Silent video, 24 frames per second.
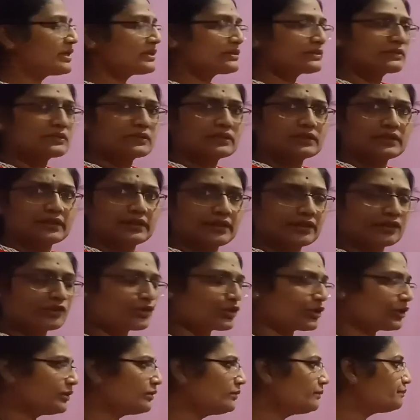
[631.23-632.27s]
base
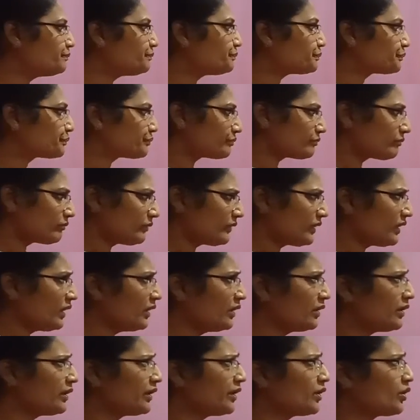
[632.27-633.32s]
connection,
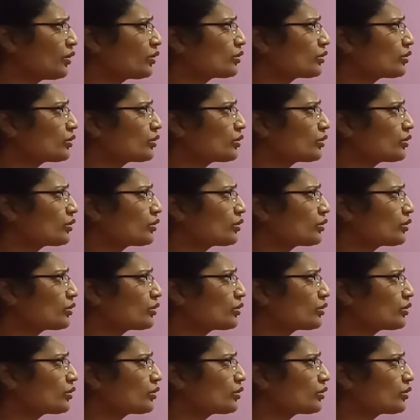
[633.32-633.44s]
in